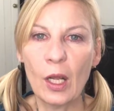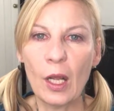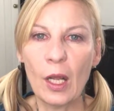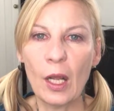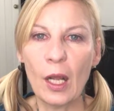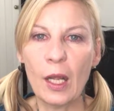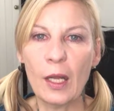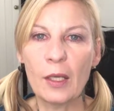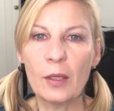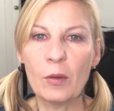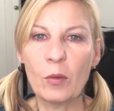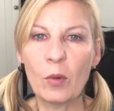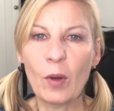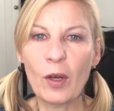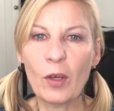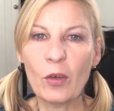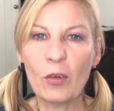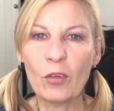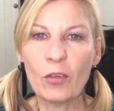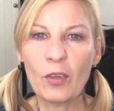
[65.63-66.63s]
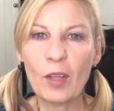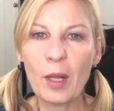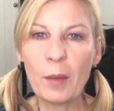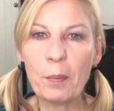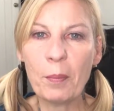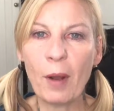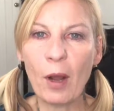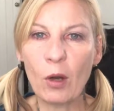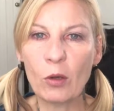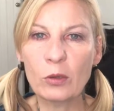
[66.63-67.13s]
and when you set
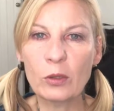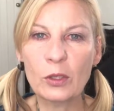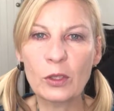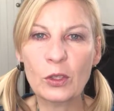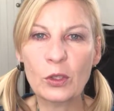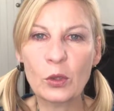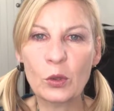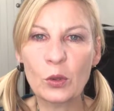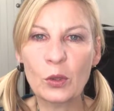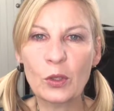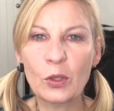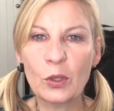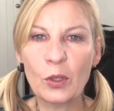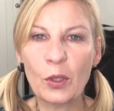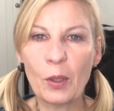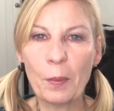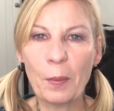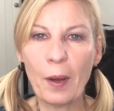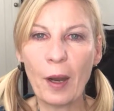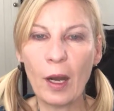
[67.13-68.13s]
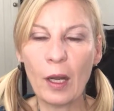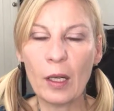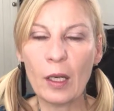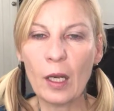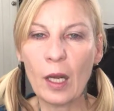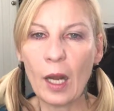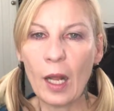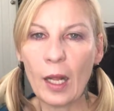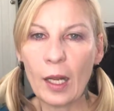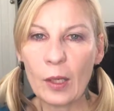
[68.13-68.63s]
boundaries using your body
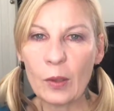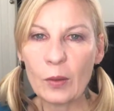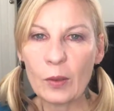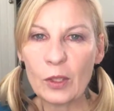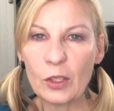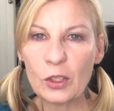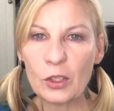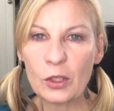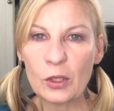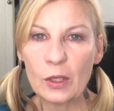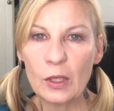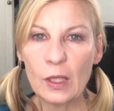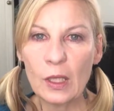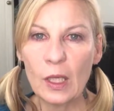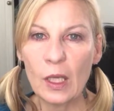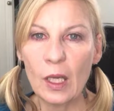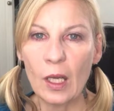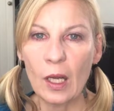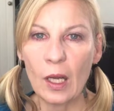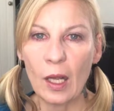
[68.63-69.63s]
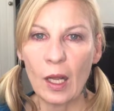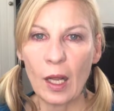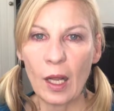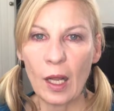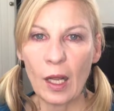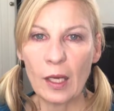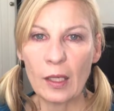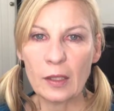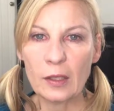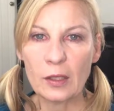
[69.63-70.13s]
language
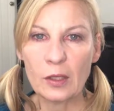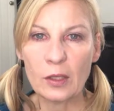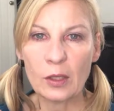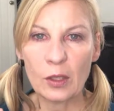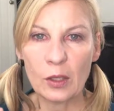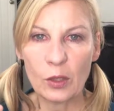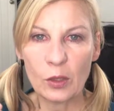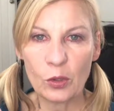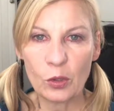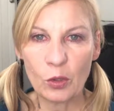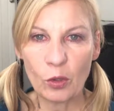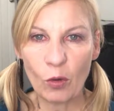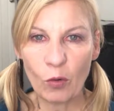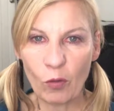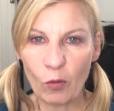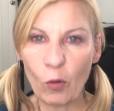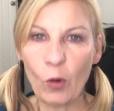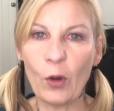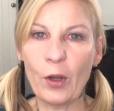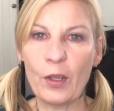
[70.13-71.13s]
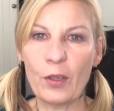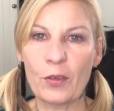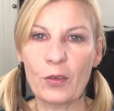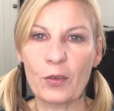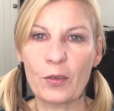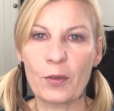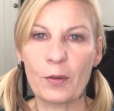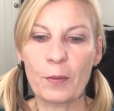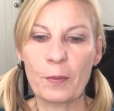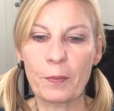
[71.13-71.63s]
and your
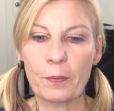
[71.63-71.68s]
voice.